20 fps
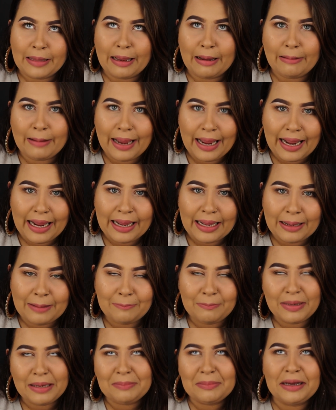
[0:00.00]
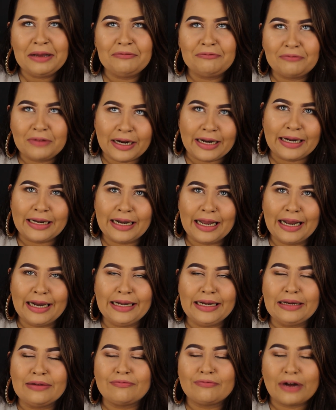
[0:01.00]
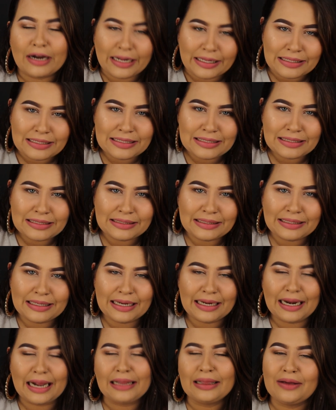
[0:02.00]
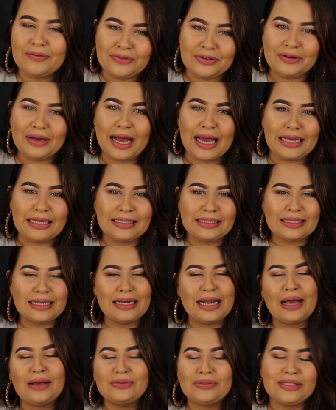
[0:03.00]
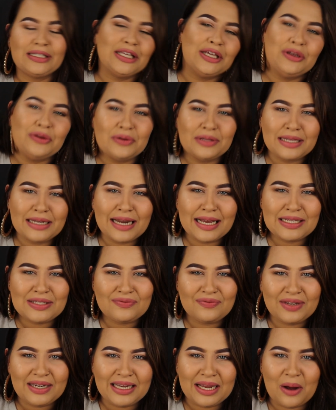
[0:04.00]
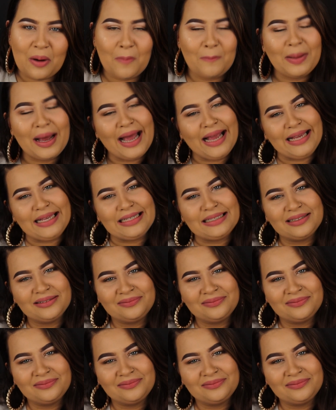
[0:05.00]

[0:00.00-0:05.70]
Okay, be my friend. I need friends, and I love you guys, and I'll see you in the next video. Bye.